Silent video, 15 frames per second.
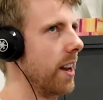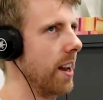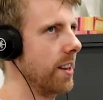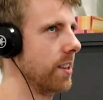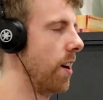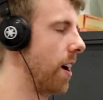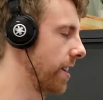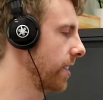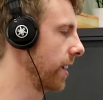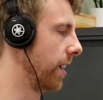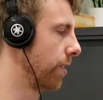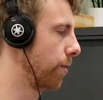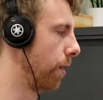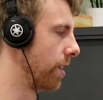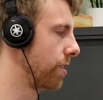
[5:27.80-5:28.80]
as an
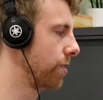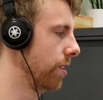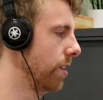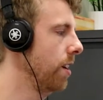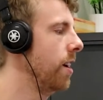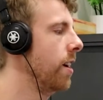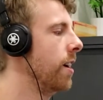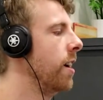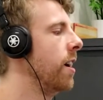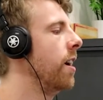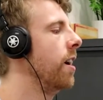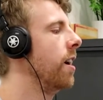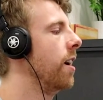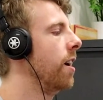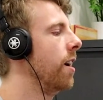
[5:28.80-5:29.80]
isolated question,
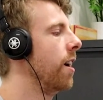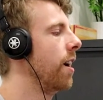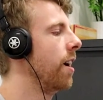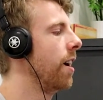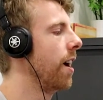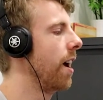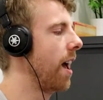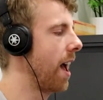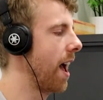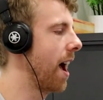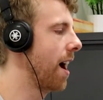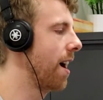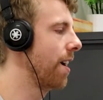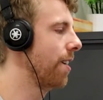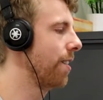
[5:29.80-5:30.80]

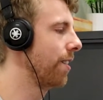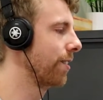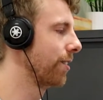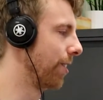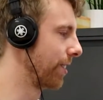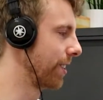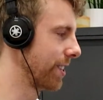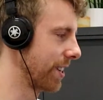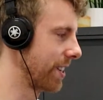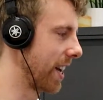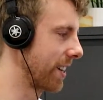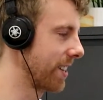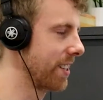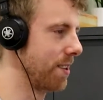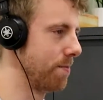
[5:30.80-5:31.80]
how long does it
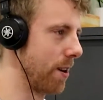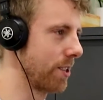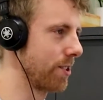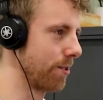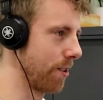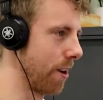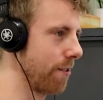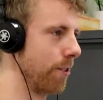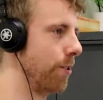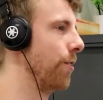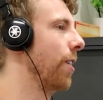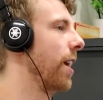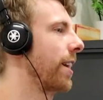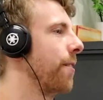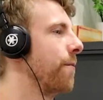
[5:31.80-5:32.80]
take to see muscle growth? Or
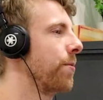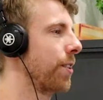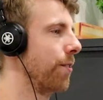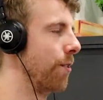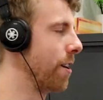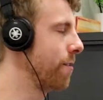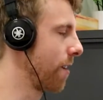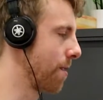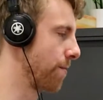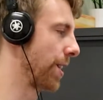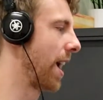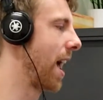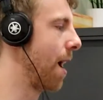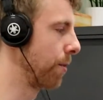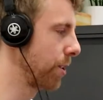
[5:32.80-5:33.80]
like reframing
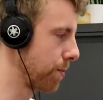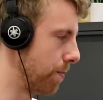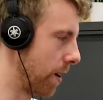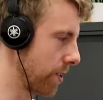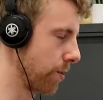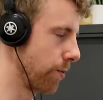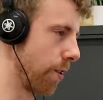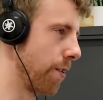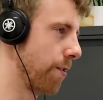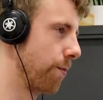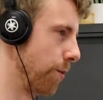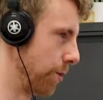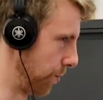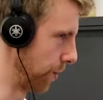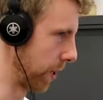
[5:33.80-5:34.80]
it, how much muscle growth
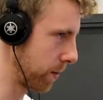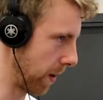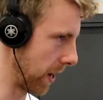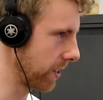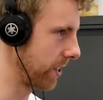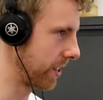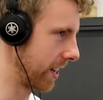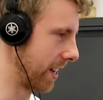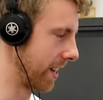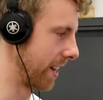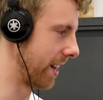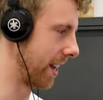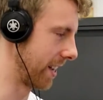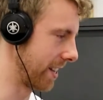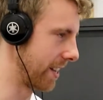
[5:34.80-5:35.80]
would you expect to see
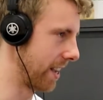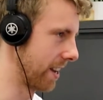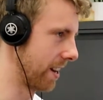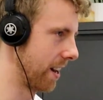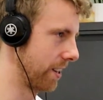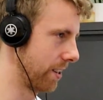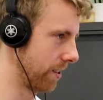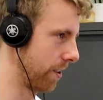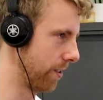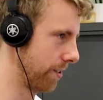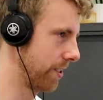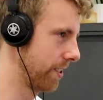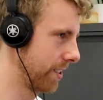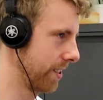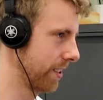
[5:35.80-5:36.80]
in a year under
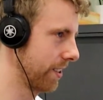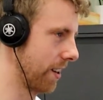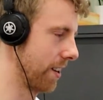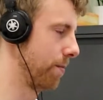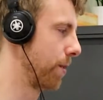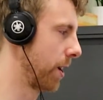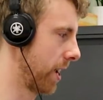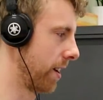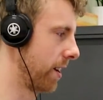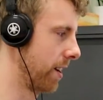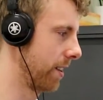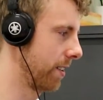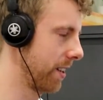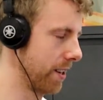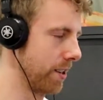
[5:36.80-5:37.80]
those kind of
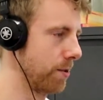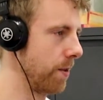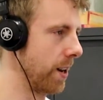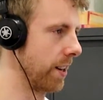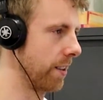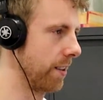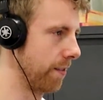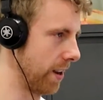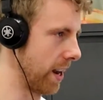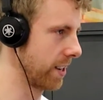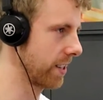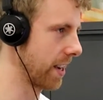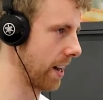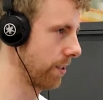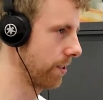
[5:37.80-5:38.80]
beginner, intermediate,
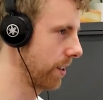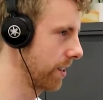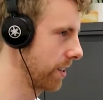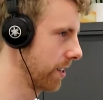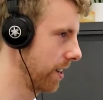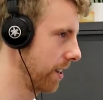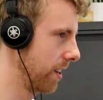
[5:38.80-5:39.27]
advanced categories?